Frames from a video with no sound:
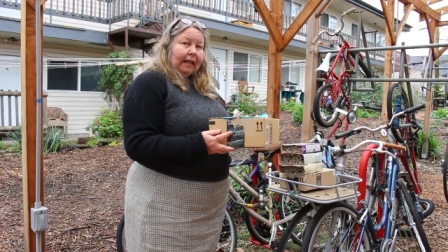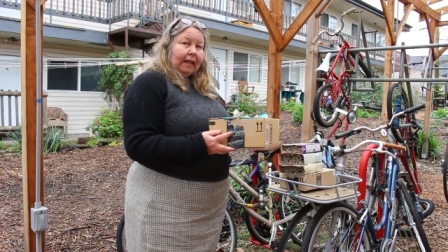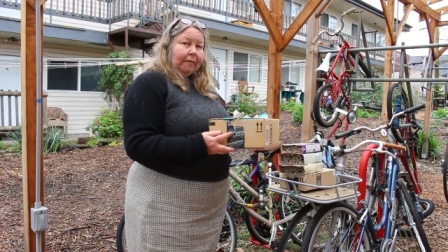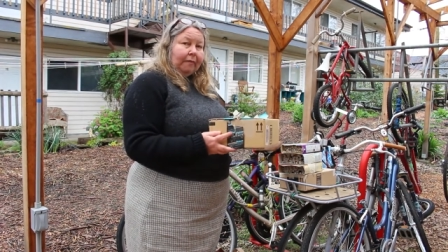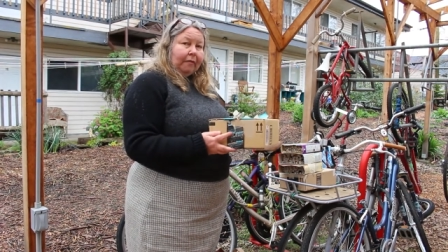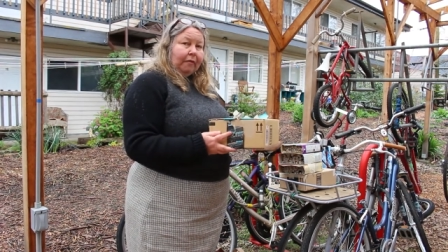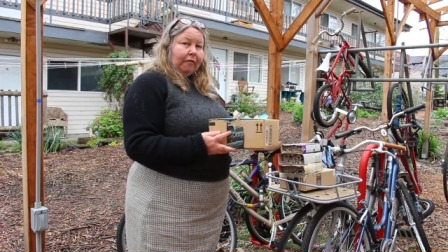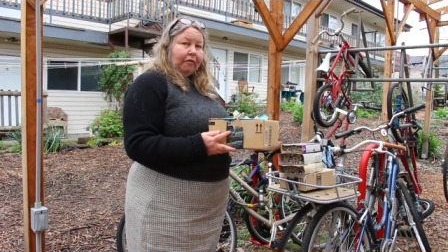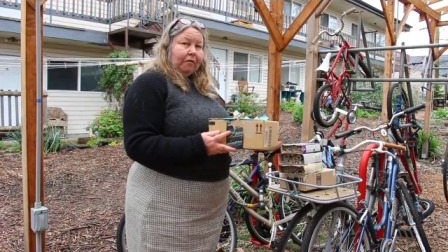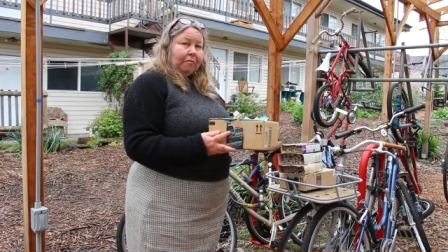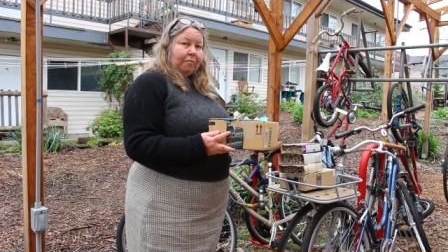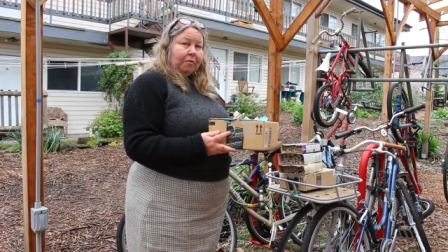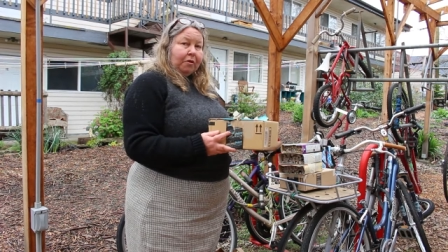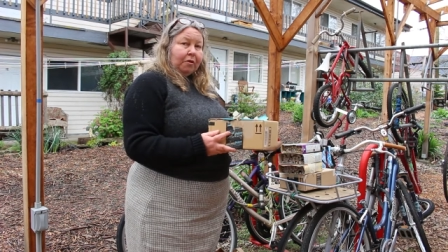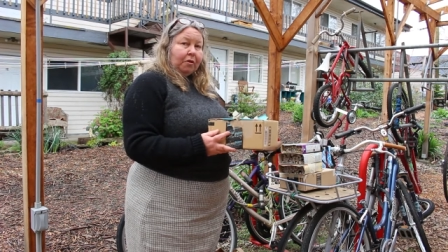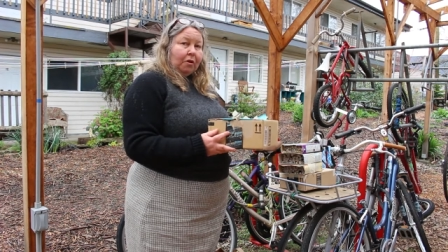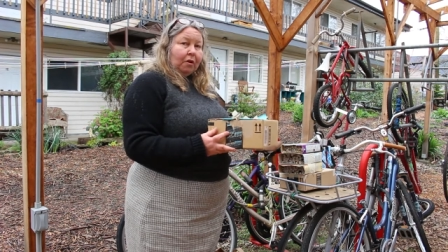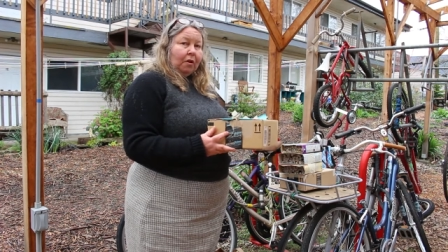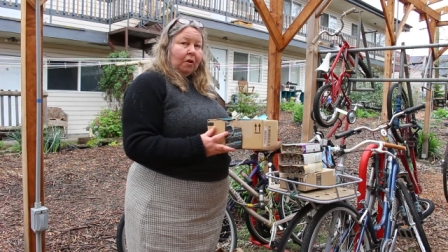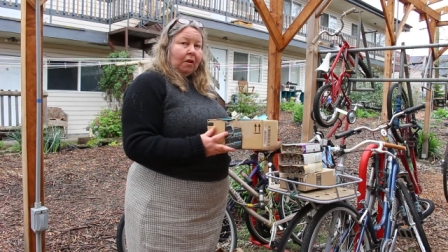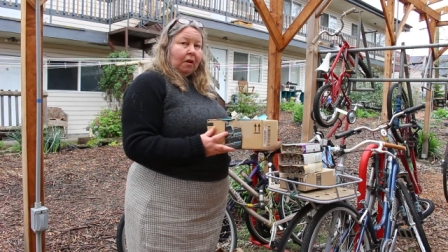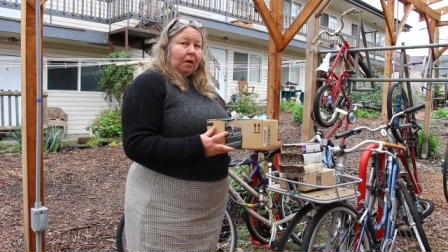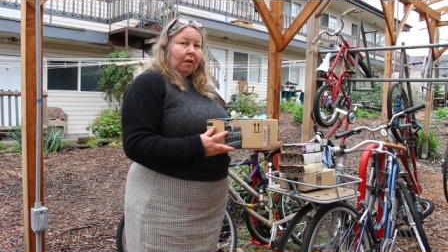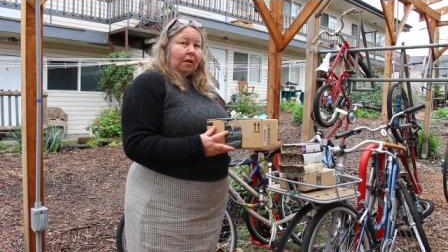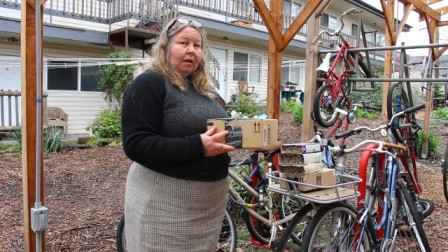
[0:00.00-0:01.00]
coming from this
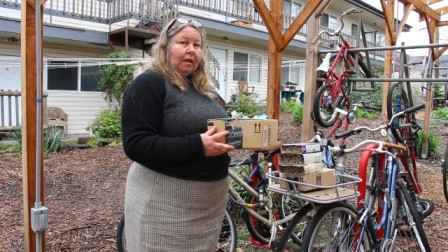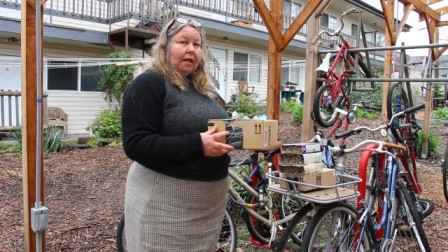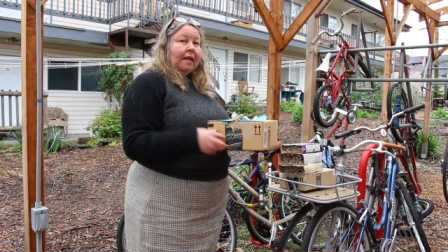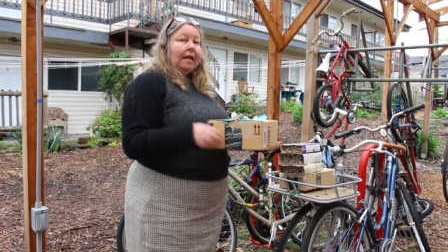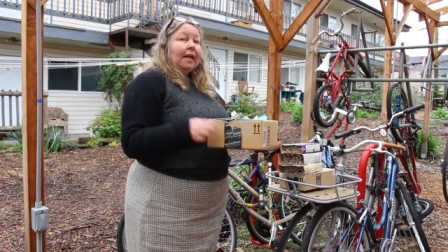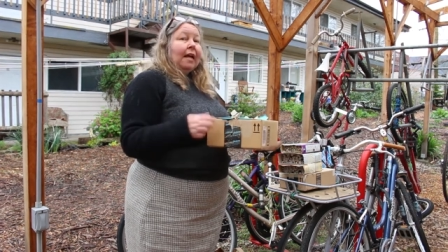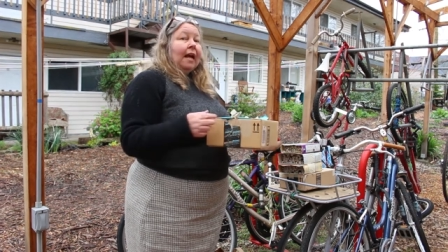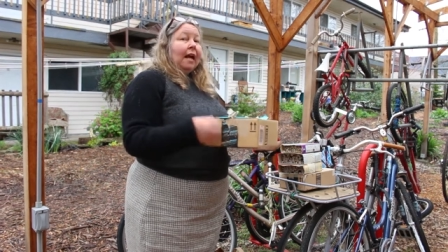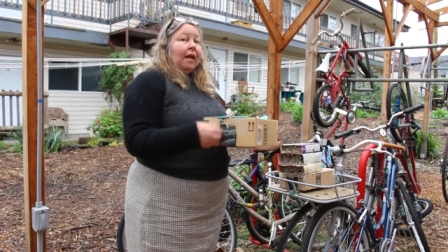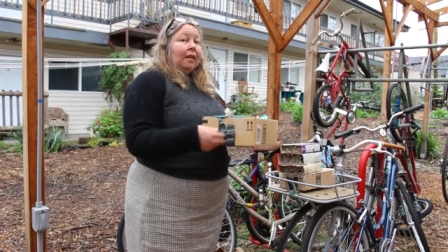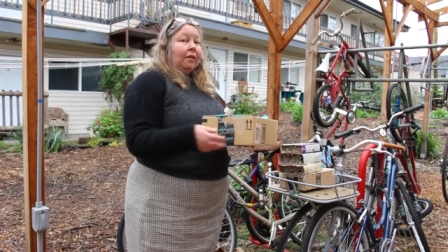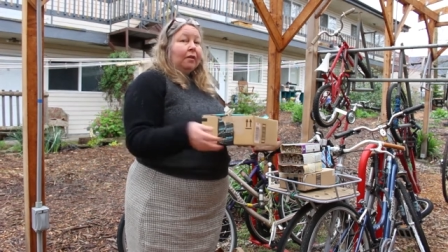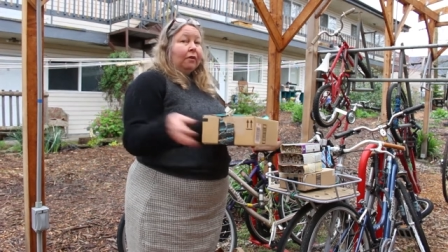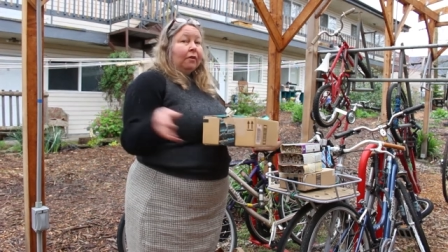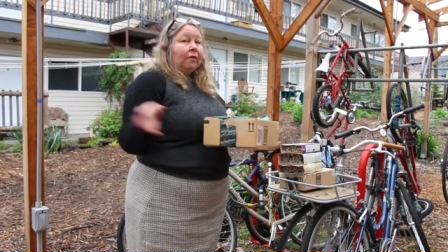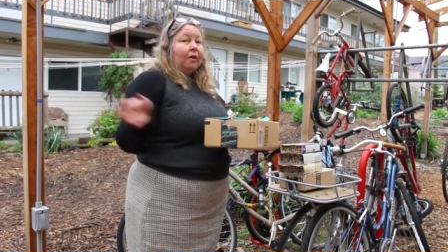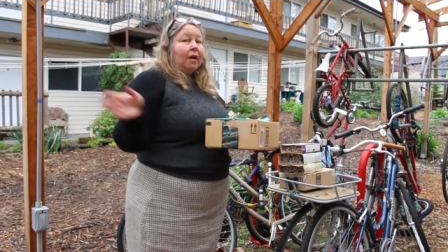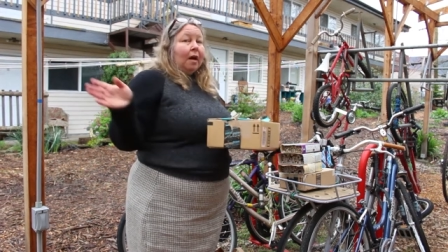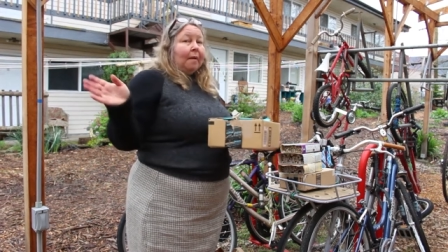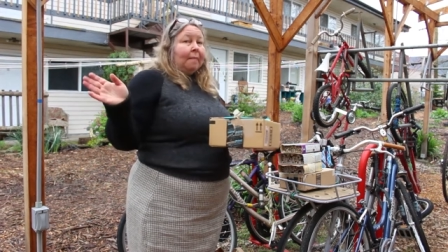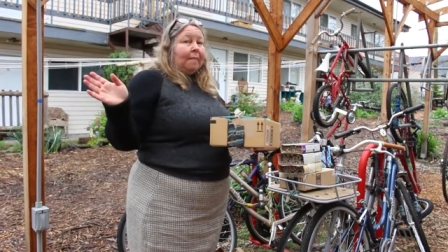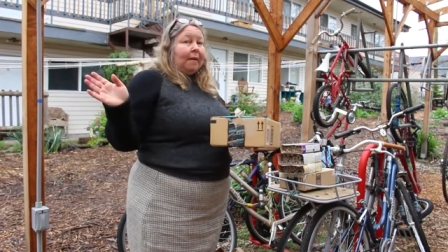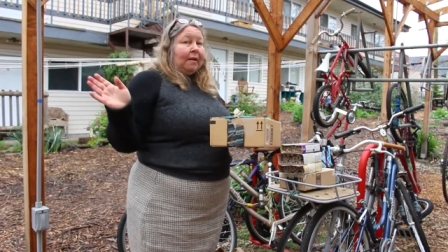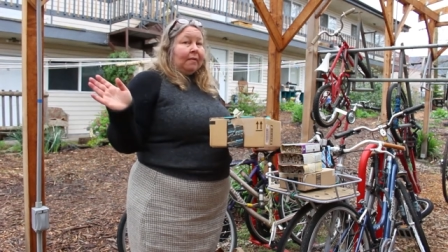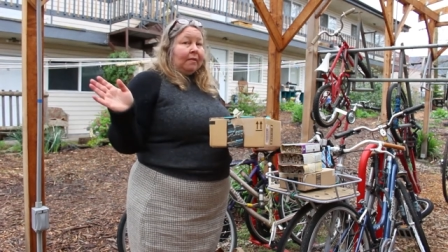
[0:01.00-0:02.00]
hole, and they'll
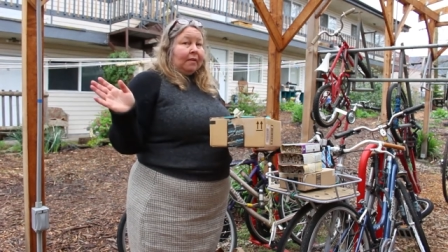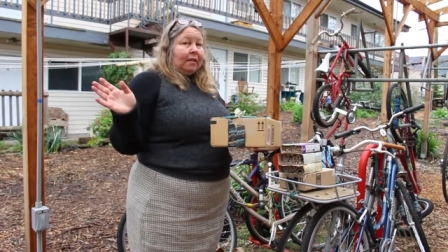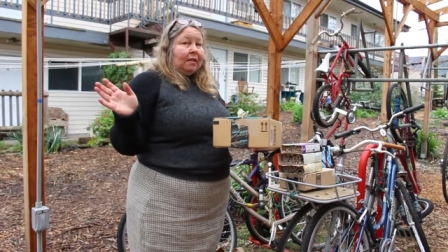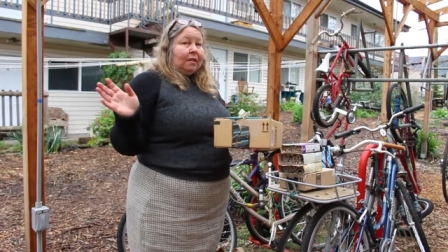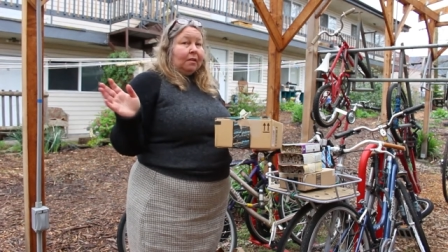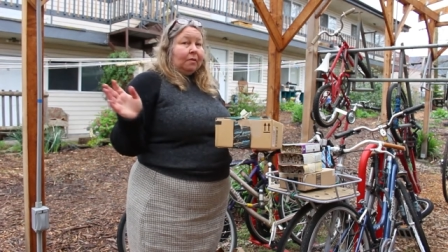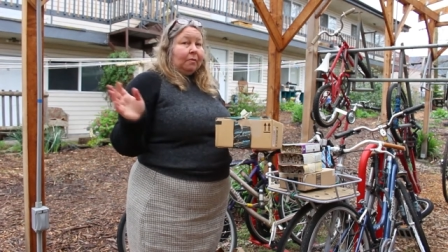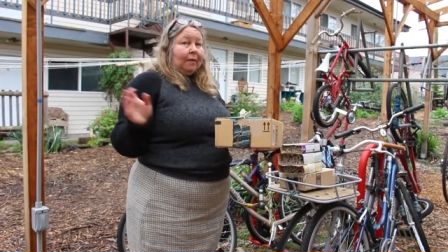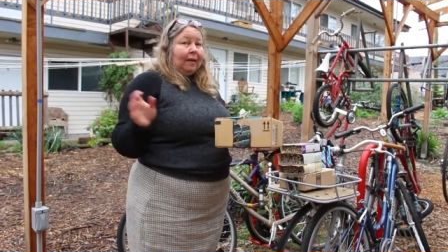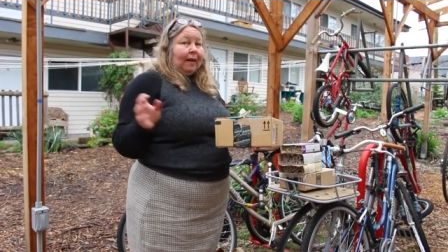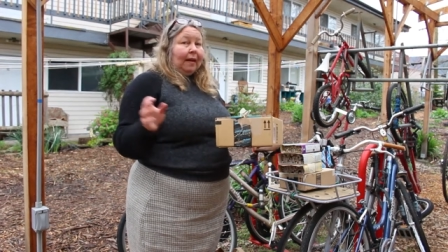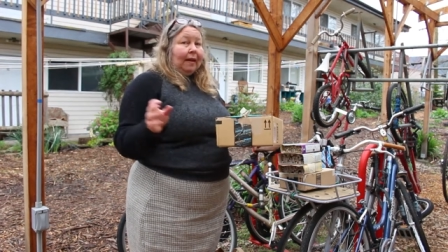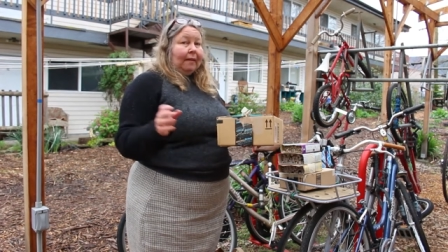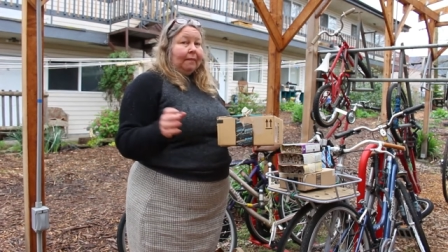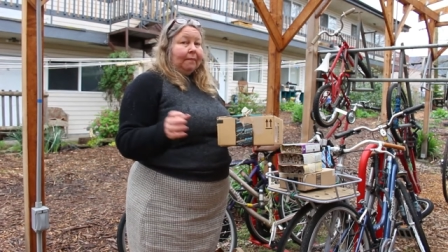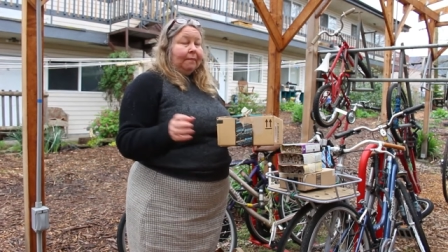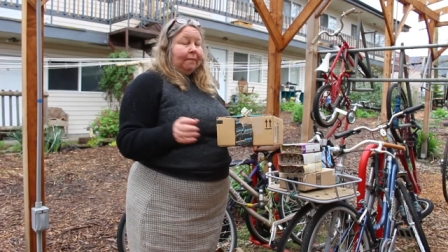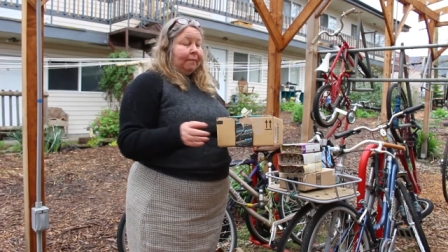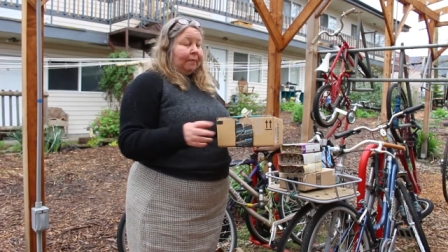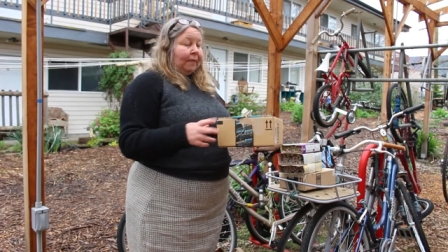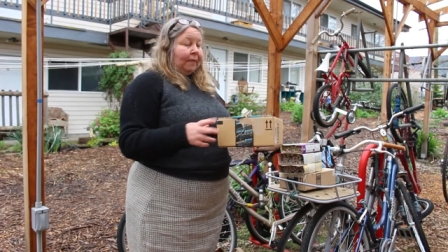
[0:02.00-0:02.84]
come out this way.